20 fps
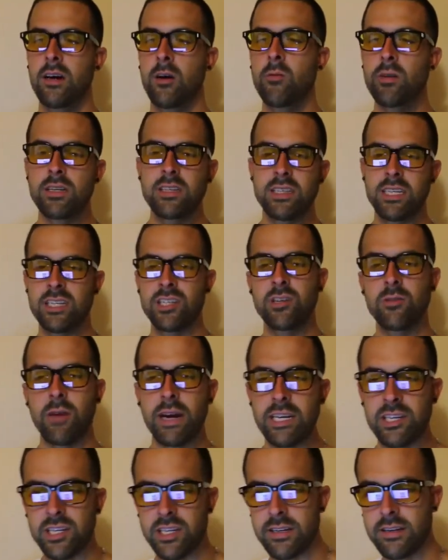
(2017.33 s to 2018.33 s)
which
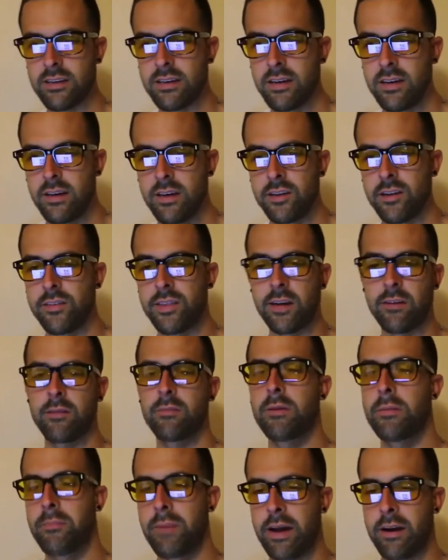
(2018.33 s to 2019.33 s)
situation do you think
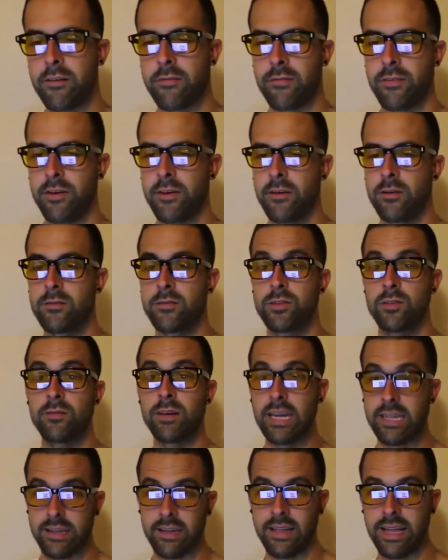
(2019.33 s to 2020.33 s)
would be better for you to
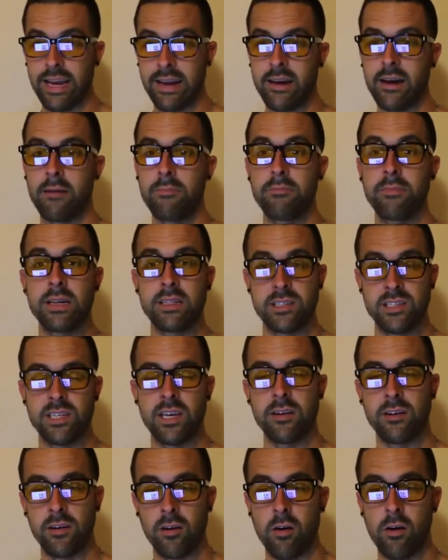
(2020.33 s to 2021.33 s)
get the leg up and
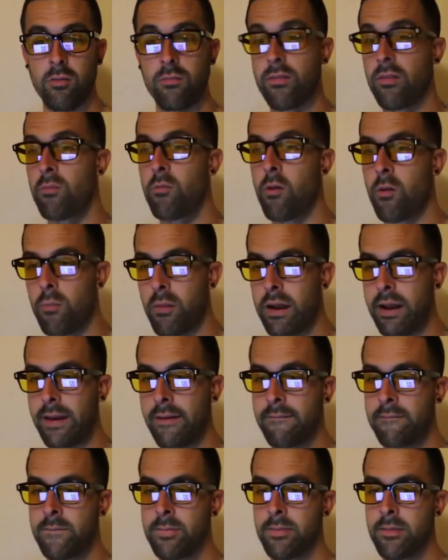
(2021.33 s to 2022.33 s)
sell your home for more
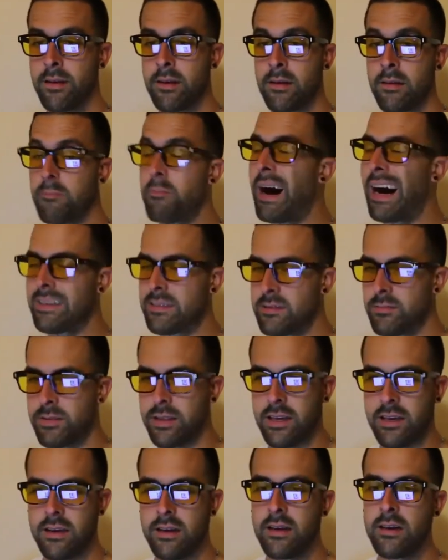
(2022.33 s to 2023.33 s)
money?
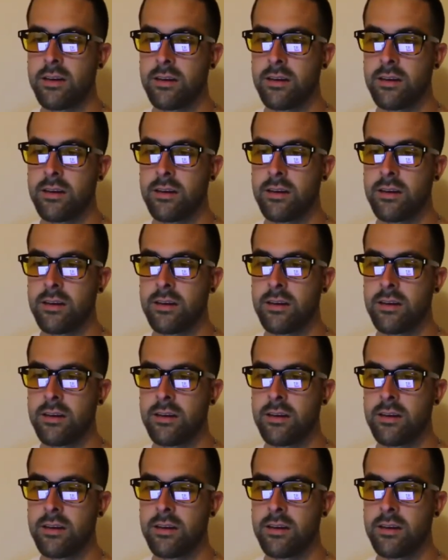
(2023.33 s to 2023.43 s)
Possibly